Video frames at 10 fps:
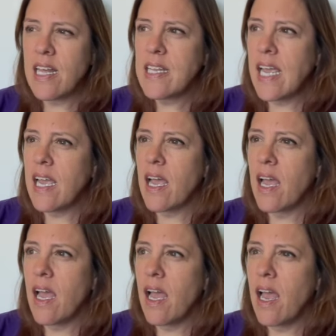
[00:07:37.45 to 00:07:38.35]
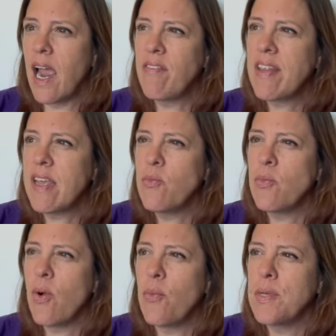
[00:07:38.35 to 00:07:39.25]
Like,
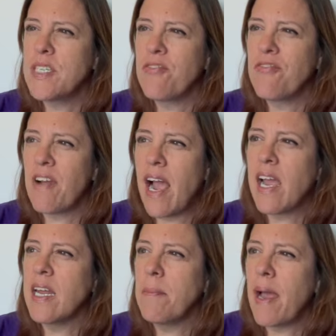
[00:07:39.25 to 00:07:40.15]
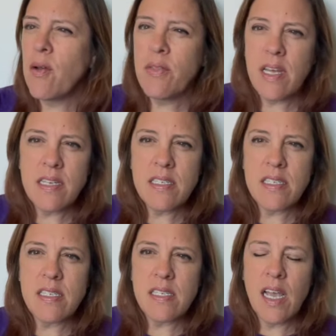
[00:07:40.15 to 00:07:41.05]
everything was fine about
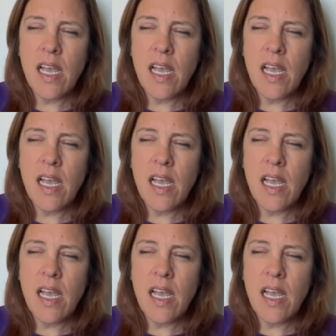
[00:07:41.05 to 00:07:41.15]
this.